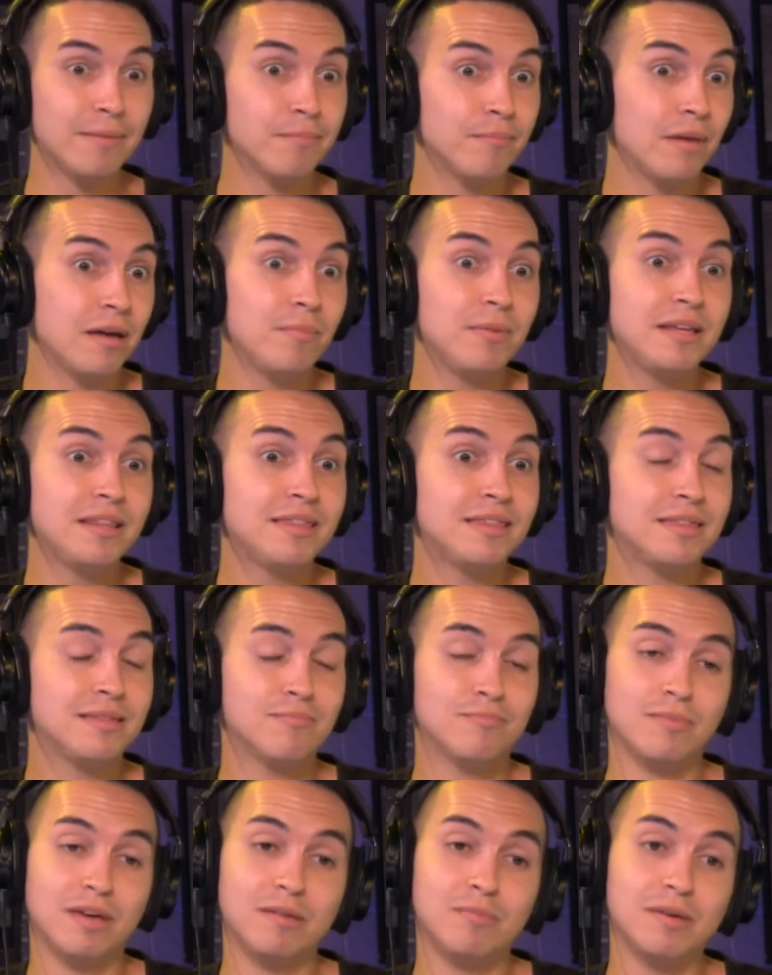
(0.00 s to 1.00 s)
maybe
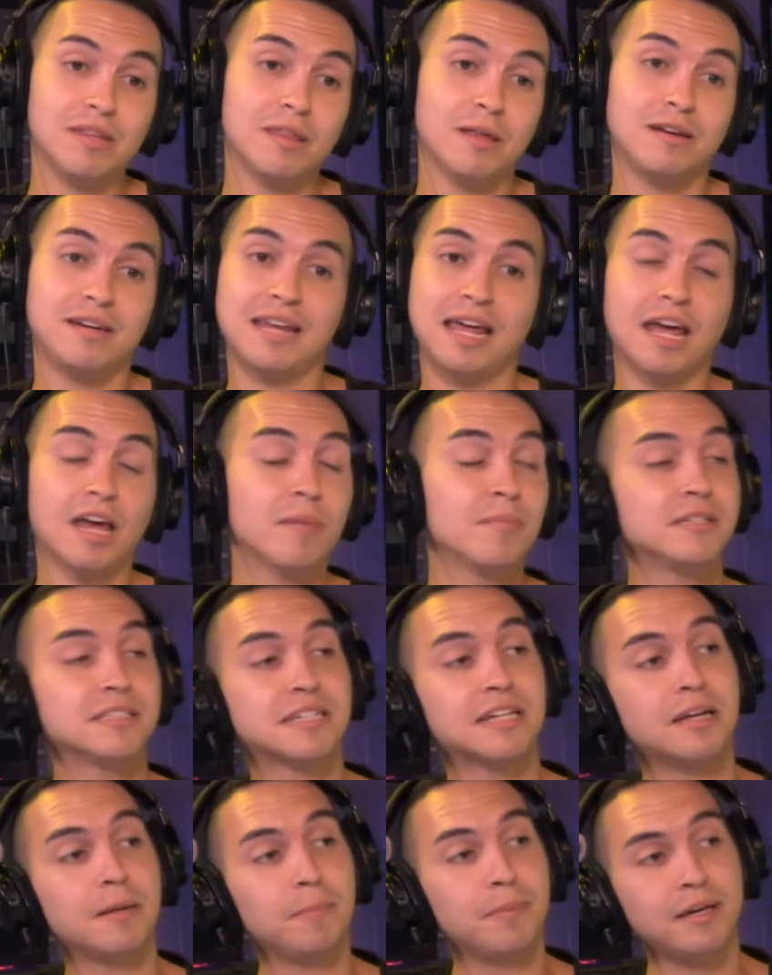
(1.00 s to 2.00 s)
maybe the dam is
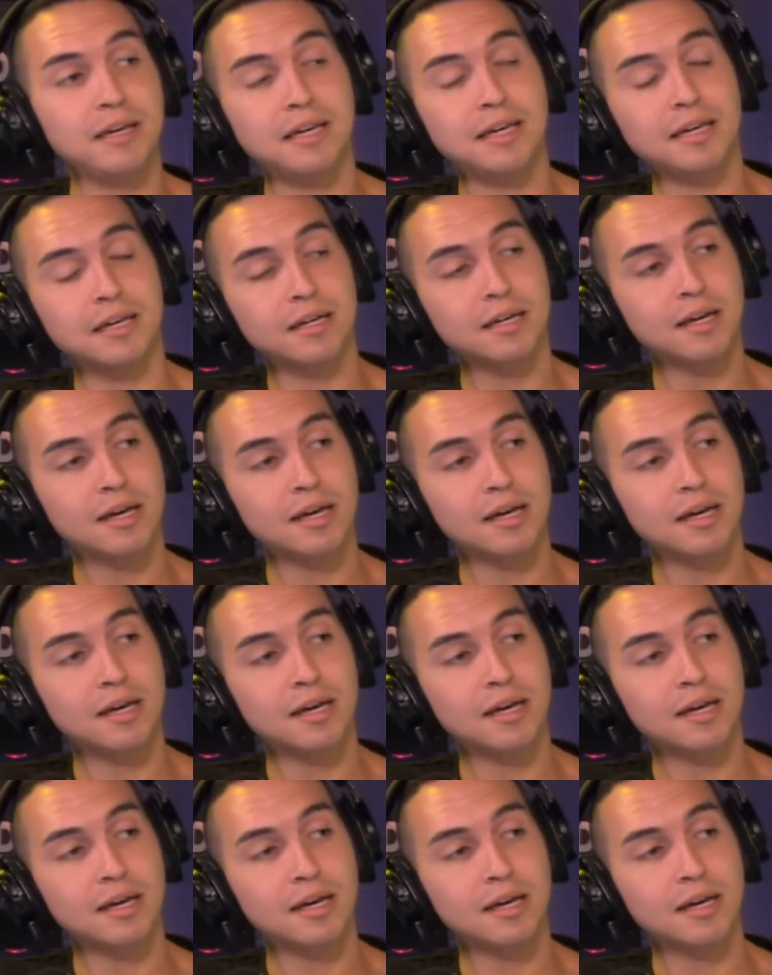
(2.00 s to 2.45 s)
gonna be